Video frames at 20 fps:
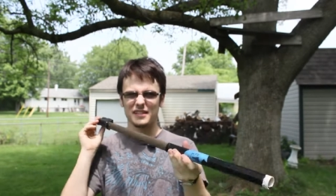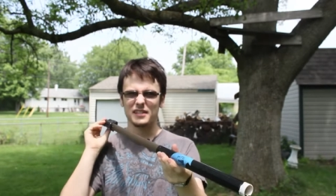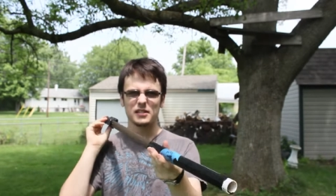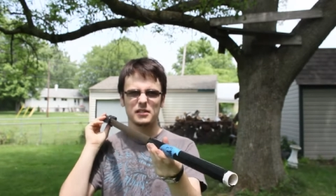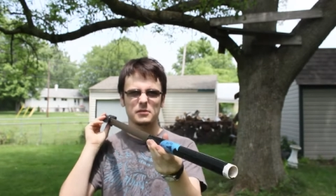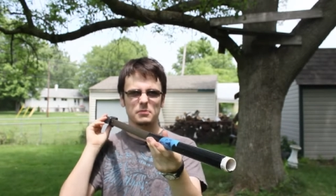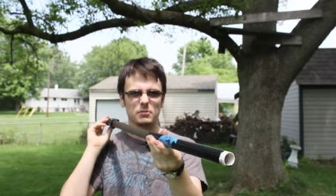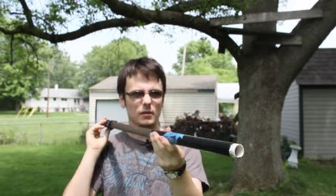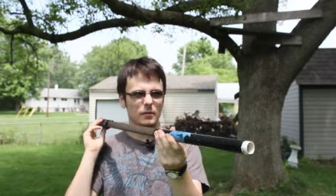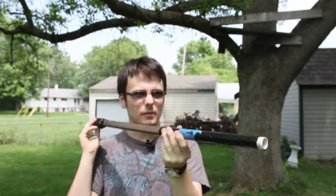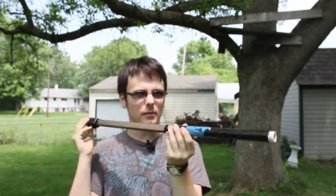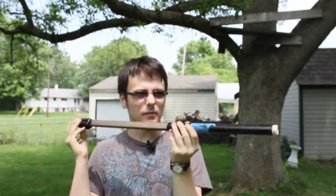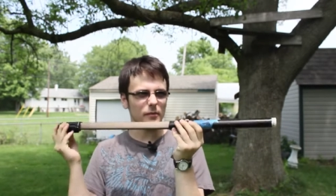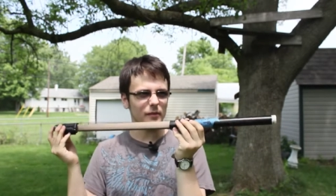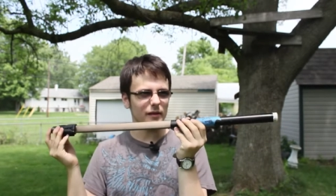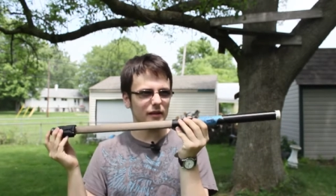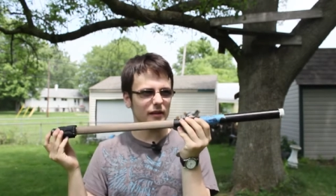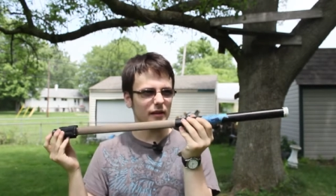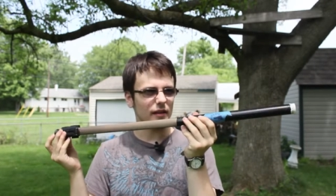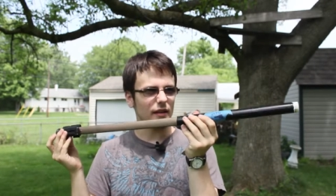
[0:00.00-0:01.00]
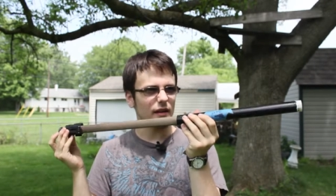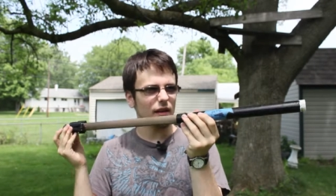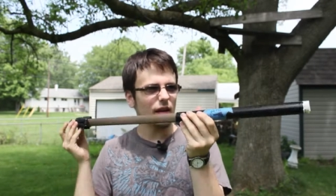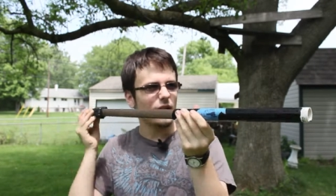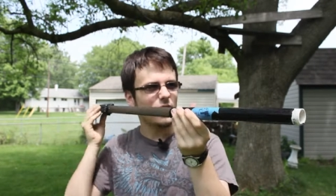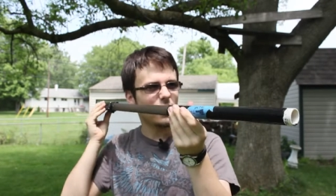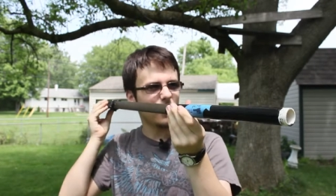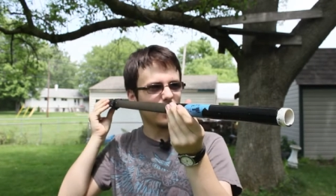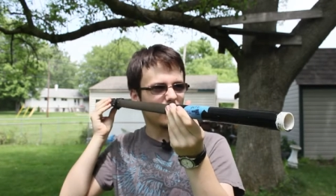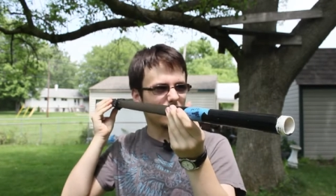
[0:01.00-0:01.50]
This is probably
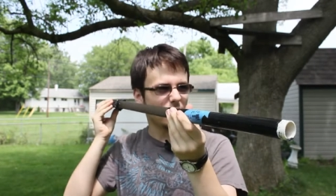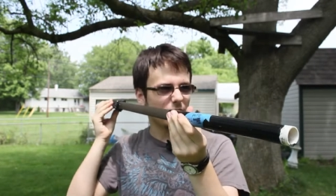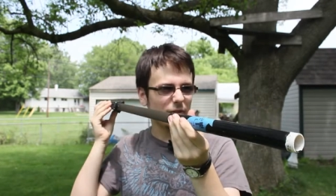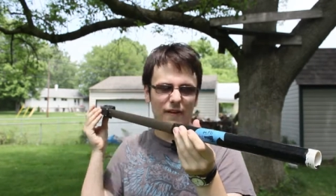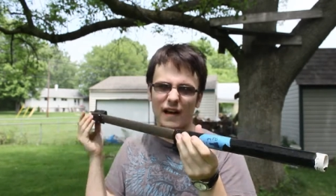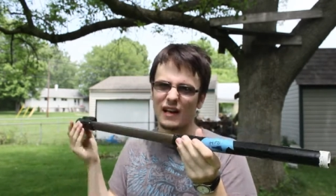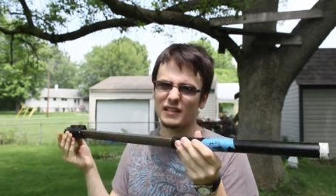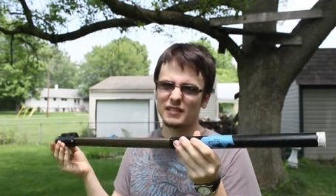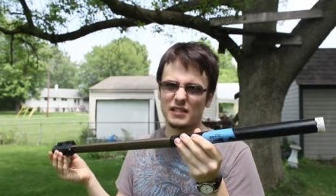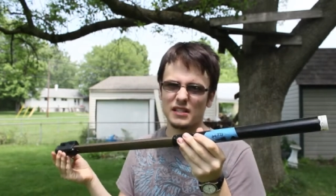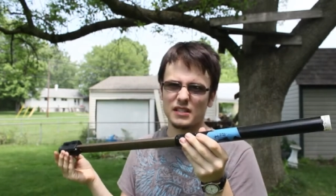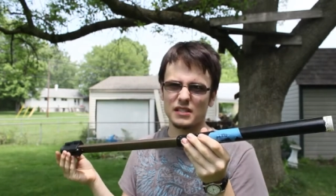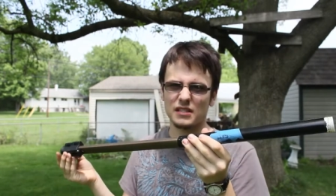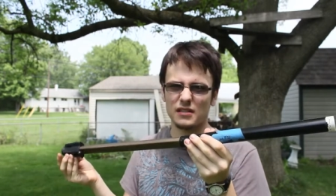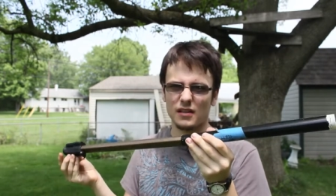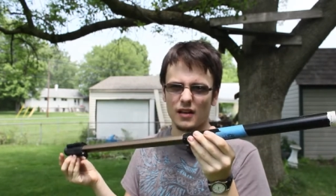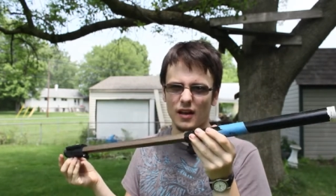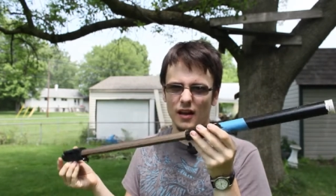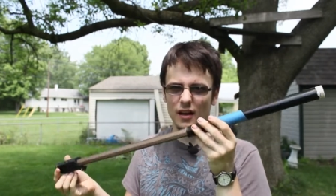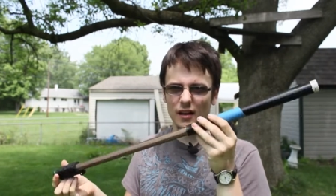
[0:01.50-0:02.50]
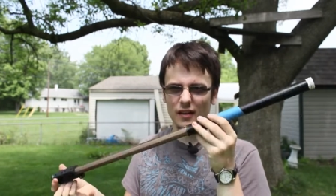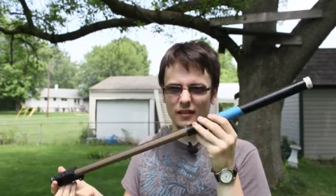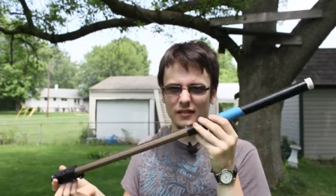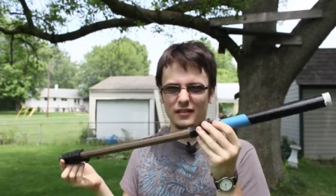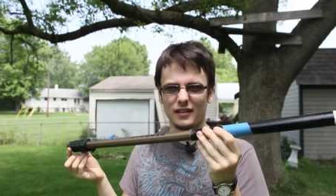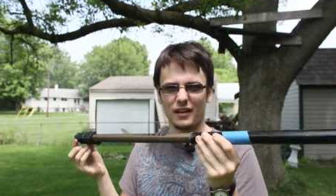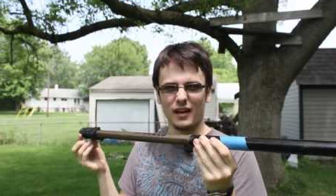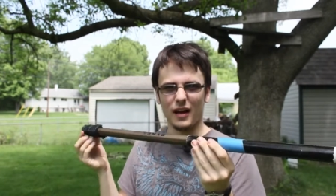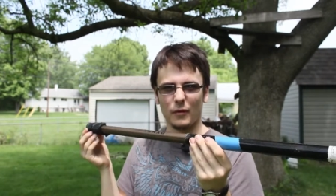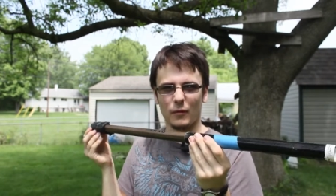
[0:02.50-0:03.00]
uh, the fastest uh,
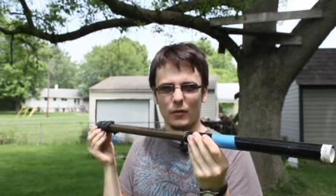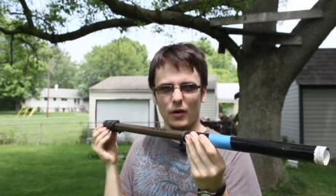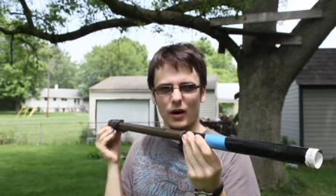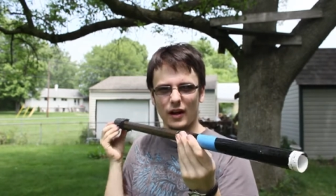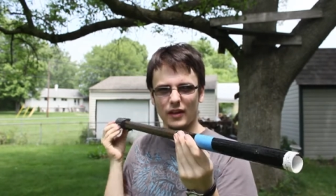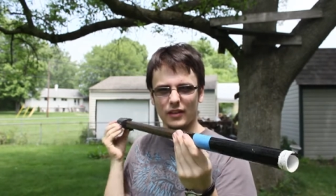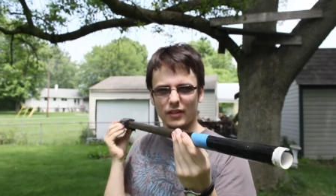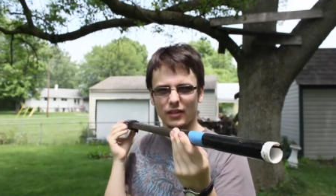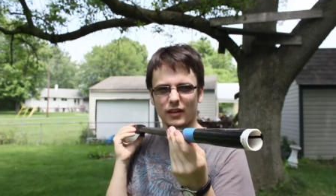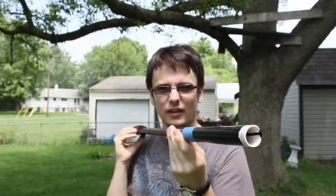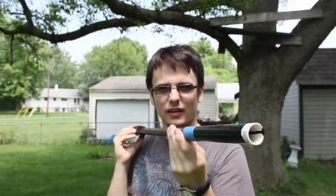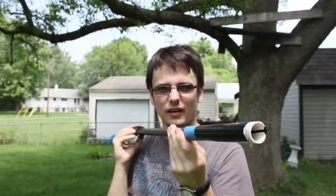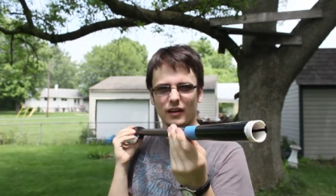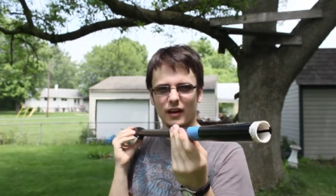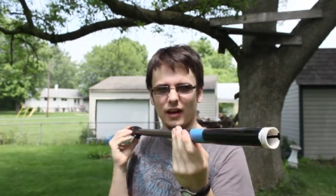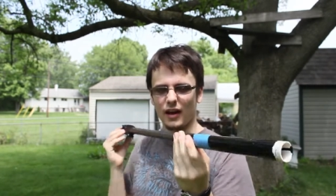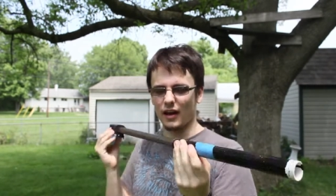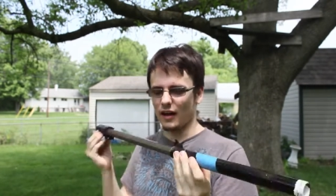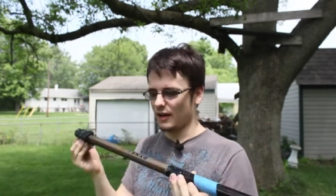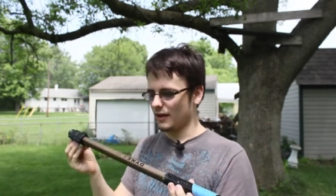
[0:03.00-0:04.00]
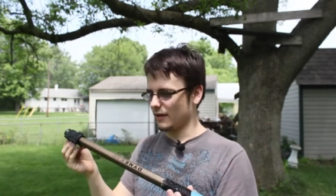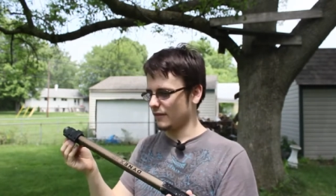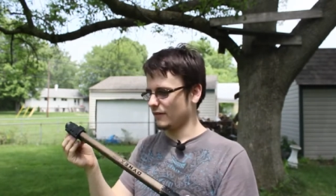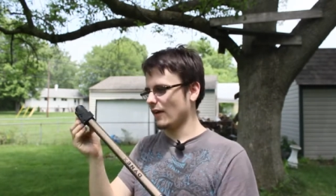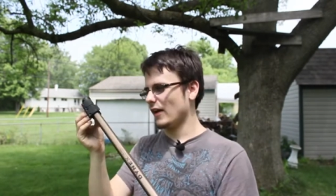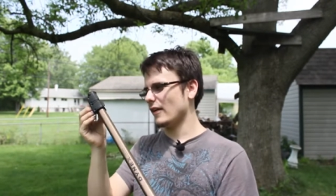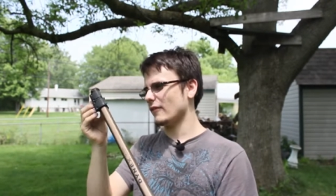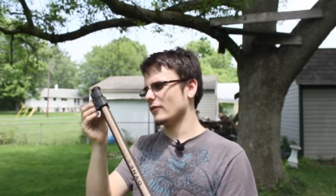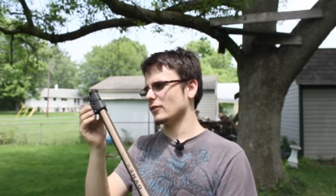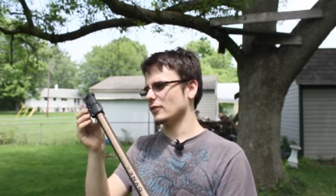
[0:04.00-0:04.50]
DIY thing I've
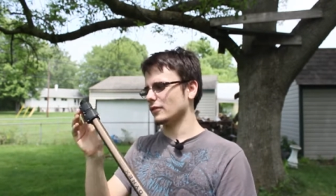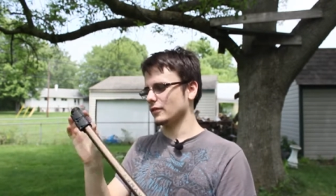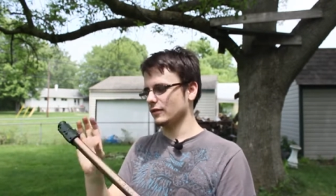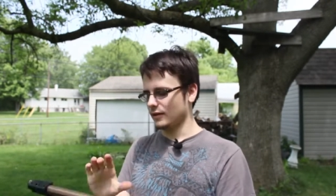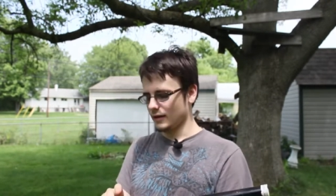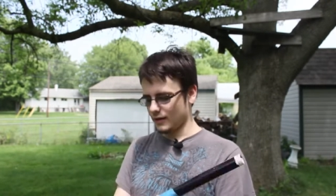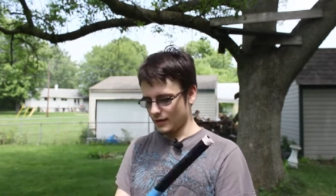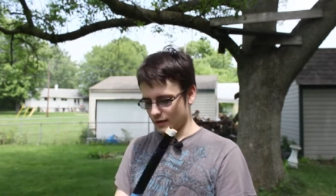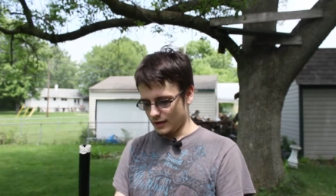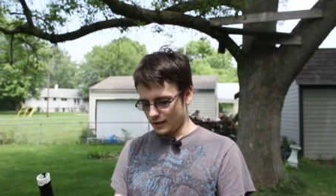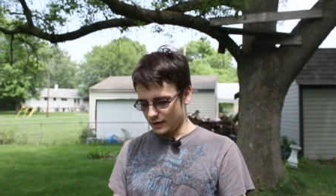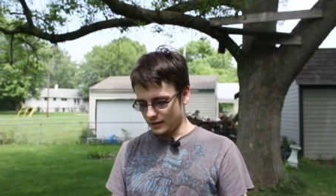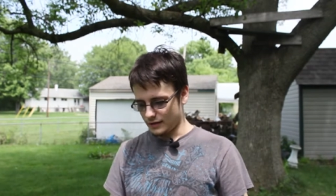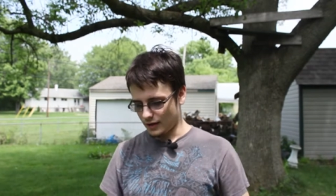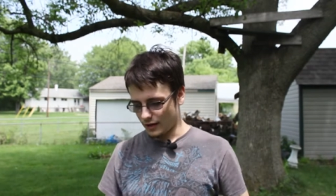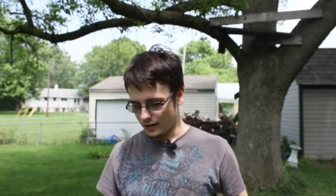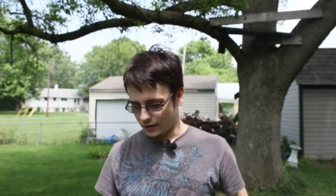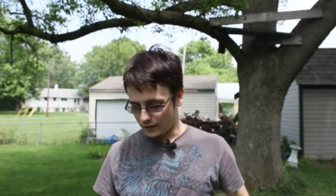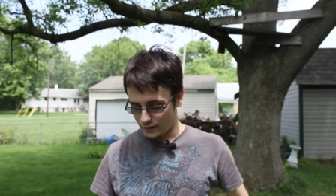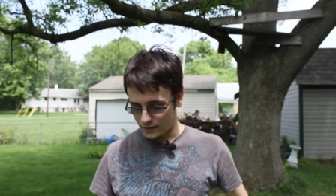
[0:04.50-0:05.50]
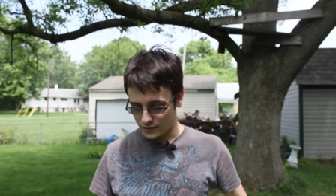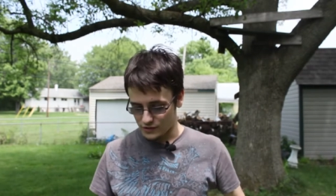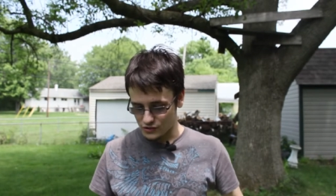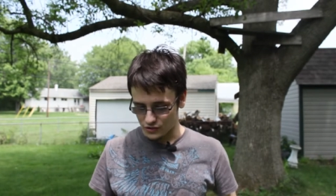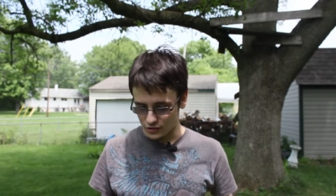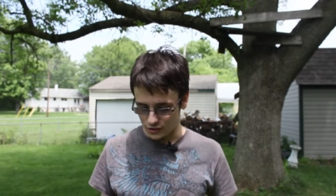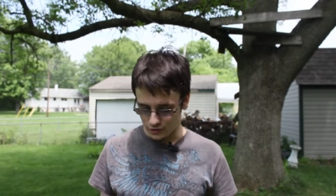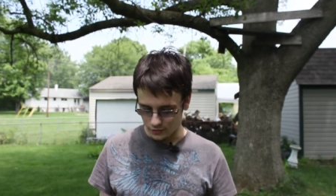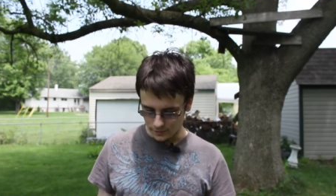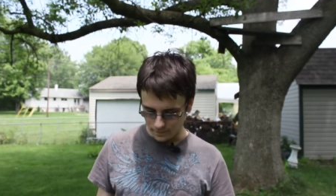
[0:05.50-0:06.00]
ever done on this
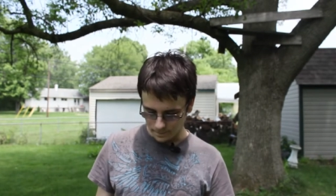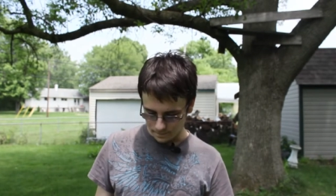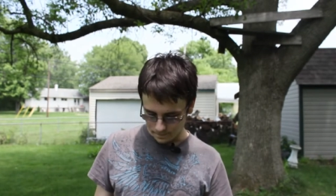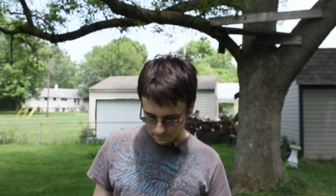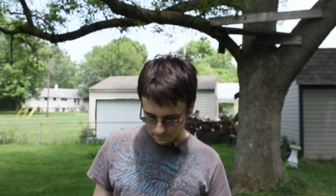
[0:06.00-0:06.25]
show.